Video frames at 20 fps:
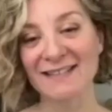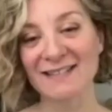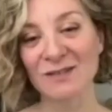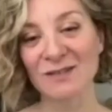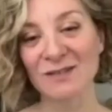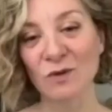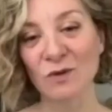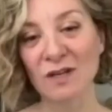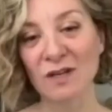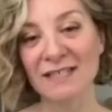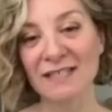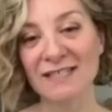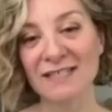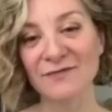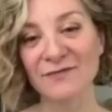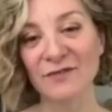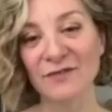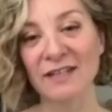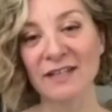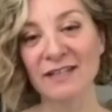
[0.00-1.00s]
and work in
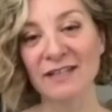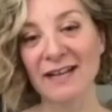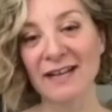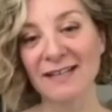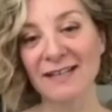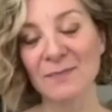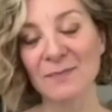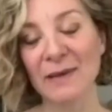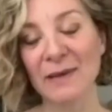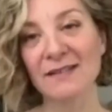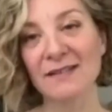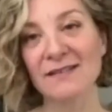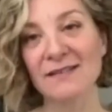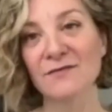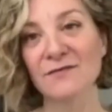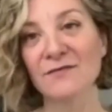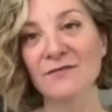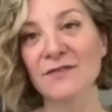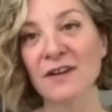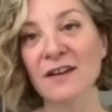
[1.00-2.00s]
different aspects
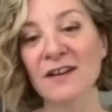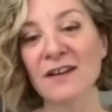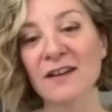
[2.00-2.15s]
of